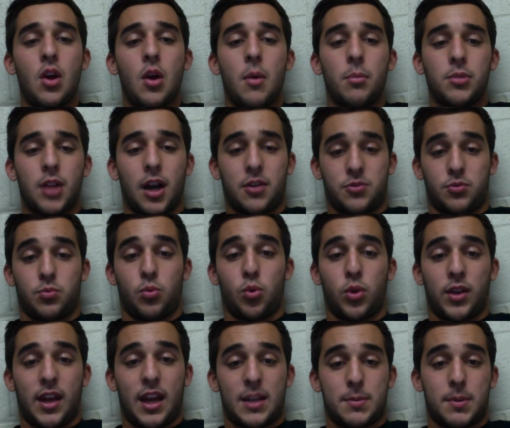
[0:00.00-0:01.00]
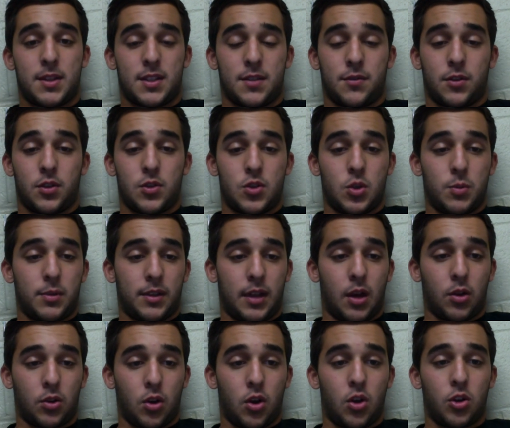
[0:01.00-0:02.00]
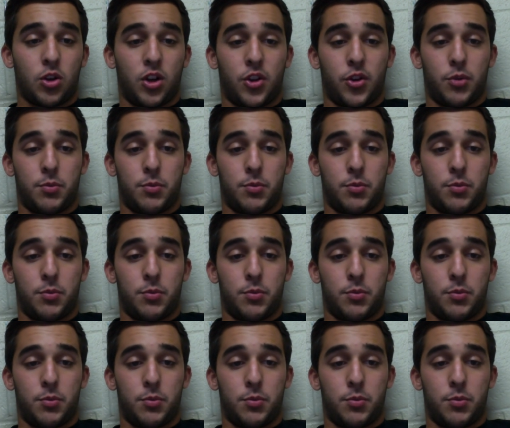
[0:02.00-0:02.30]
blocks rewarding aspects of consuming alcohol or other